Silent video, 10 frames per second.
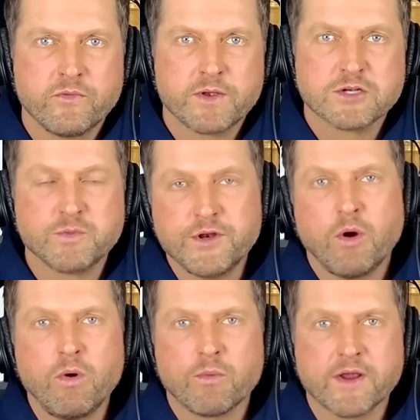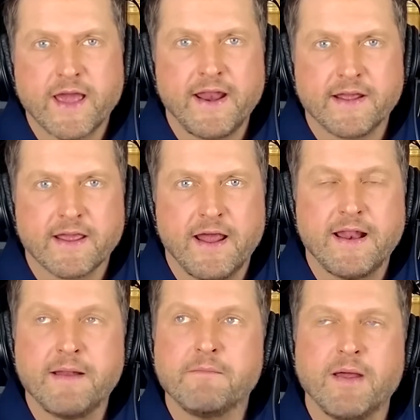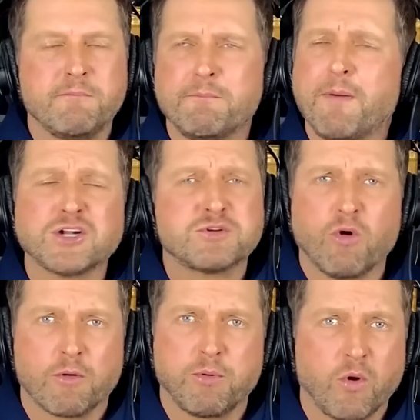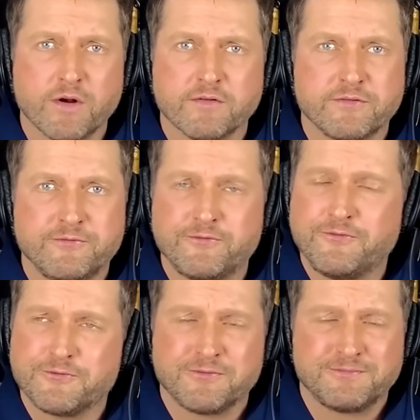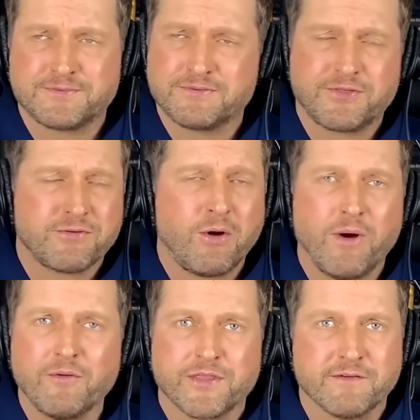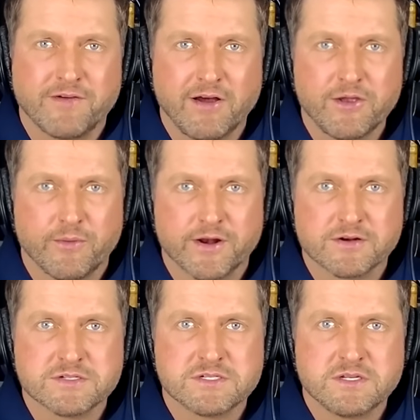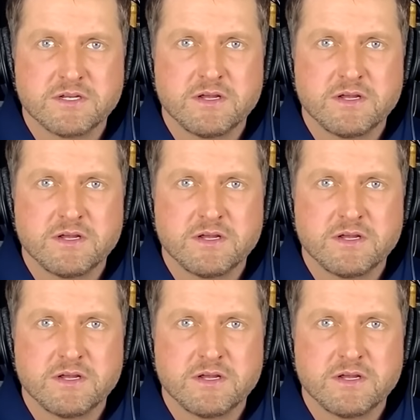because we know what we're getting. And much more important, throw out the evaluators.